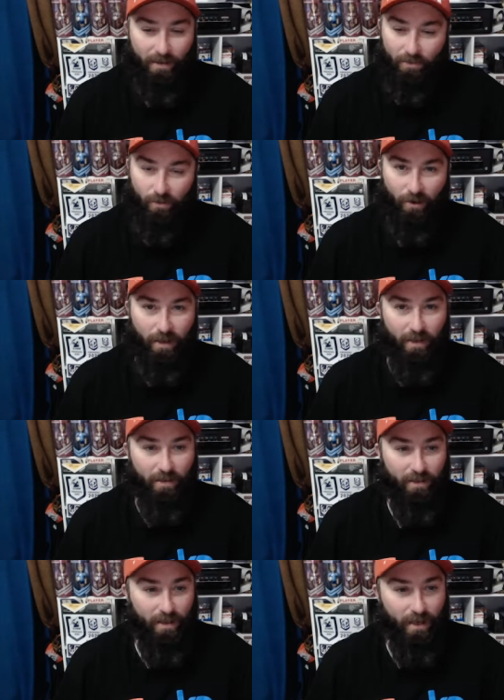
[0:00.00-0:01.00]

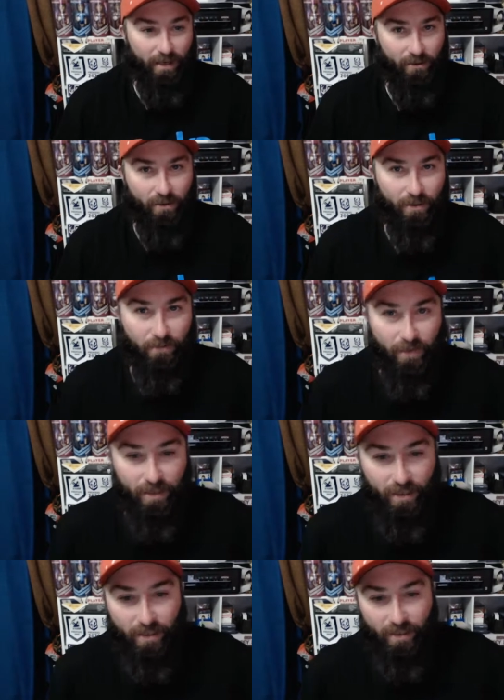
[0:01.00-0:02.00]
pre-sales of
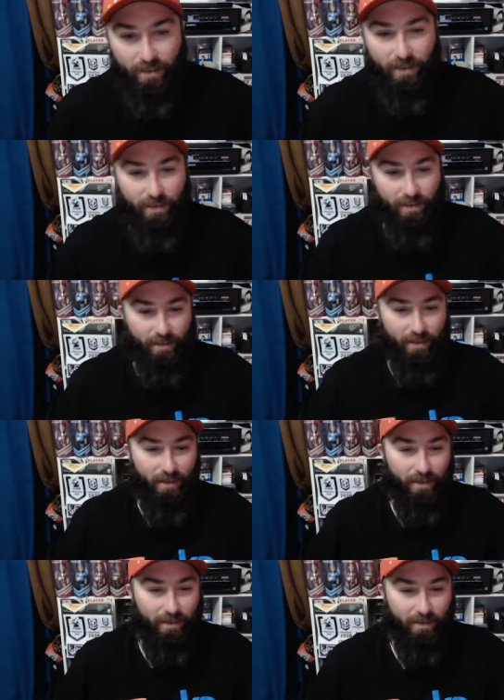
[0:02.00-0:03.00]
the
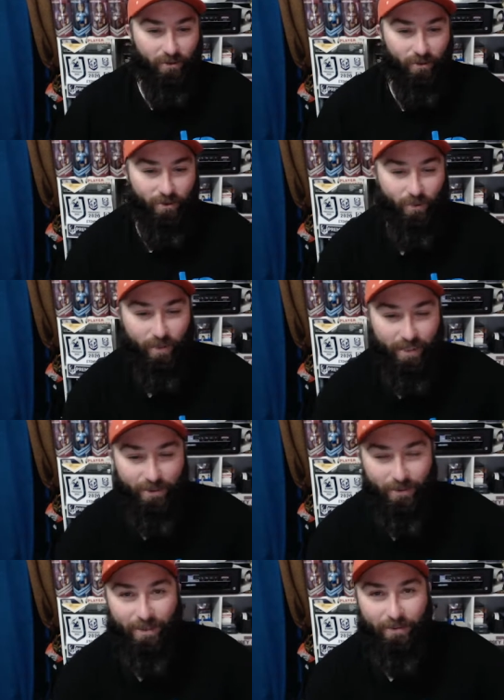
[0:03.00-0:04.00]
twenty
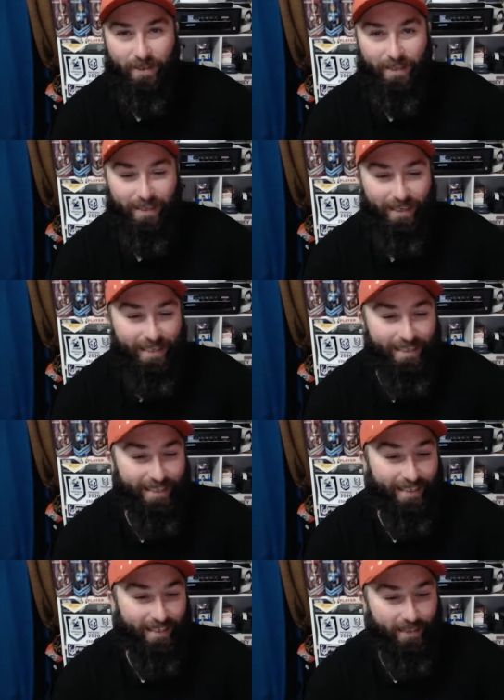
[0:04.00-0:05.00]
twenty-one
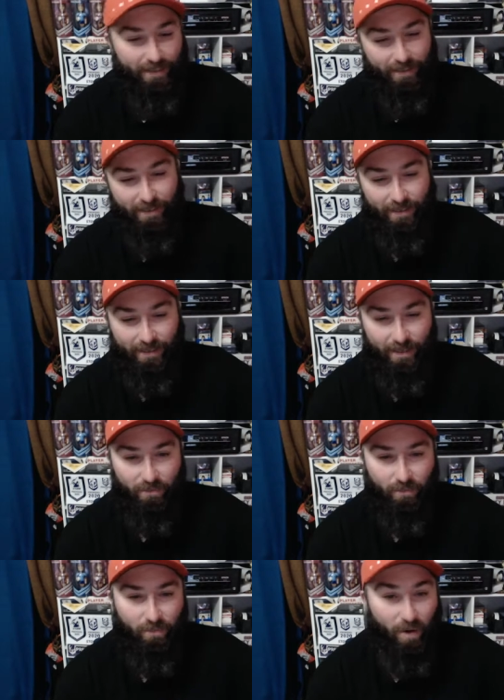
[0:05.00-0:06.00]
Elite. You
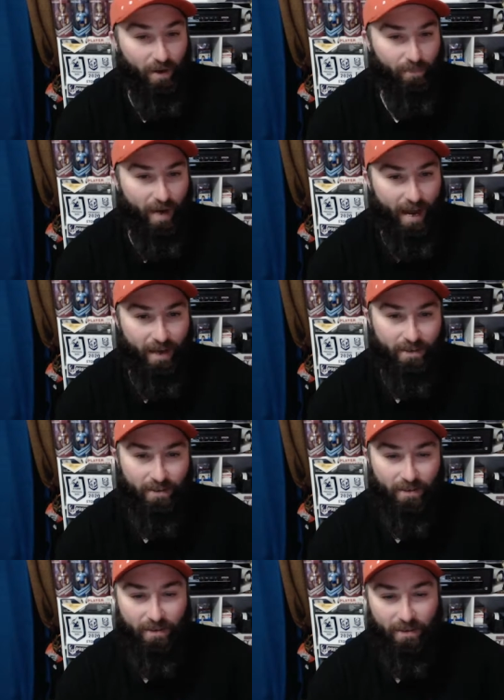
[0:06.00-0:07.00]
can buy
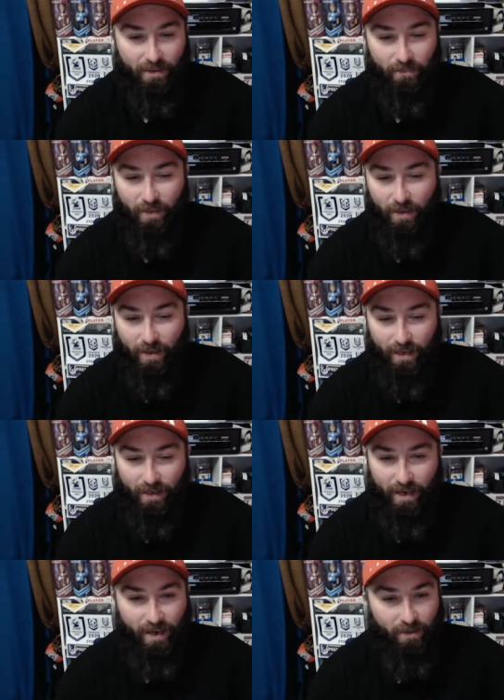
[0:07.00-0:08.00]
packs, you can buy
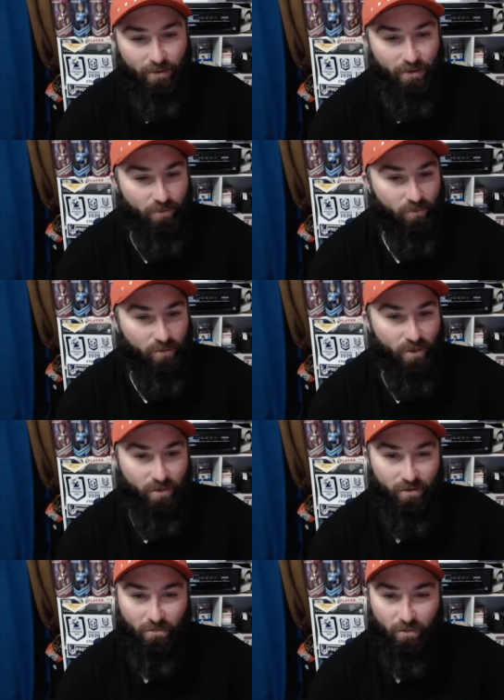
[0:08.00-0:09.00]

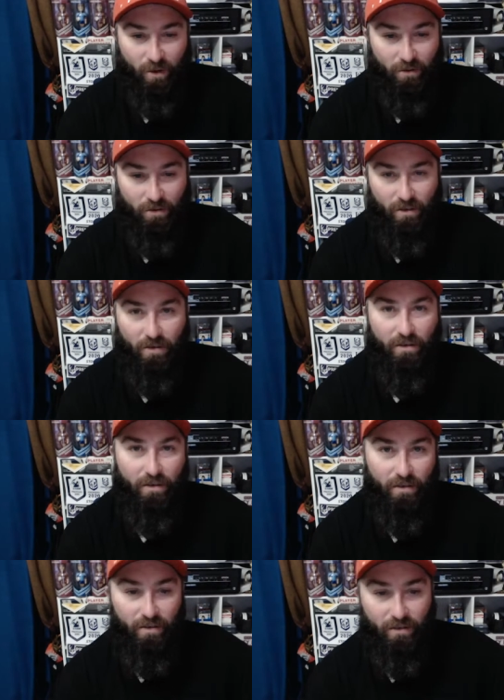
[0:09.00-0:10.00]
albums,
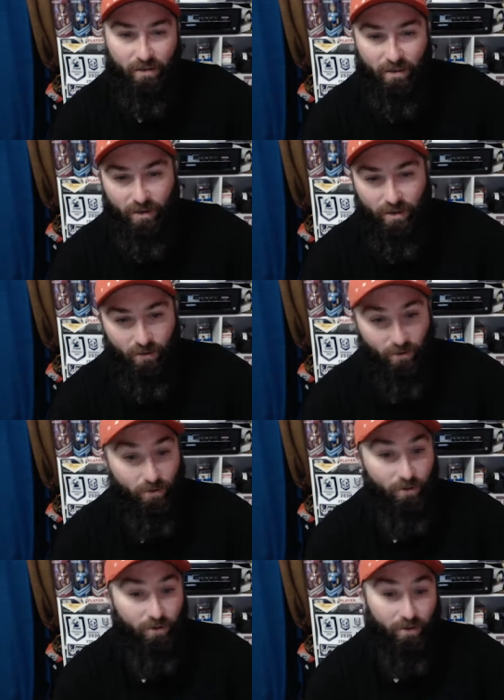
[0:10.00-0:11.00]
boxes.
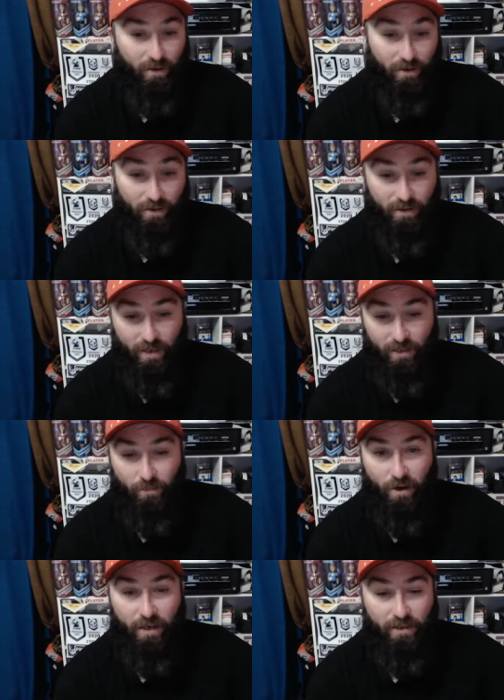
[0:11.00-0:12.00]
Or uh, there's
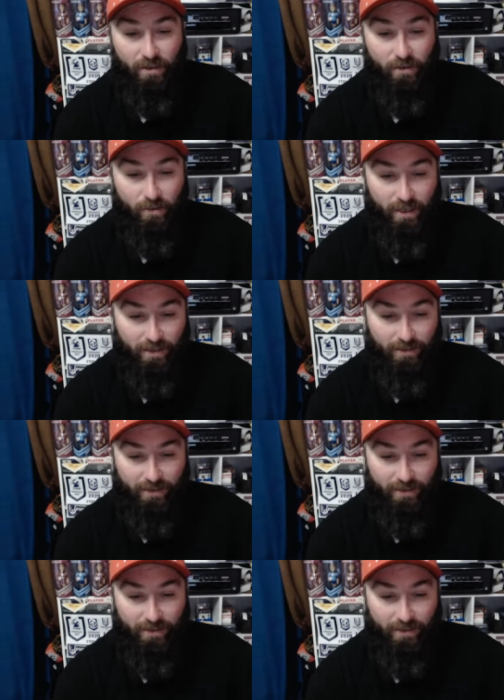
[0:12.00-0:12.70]
breaks as well.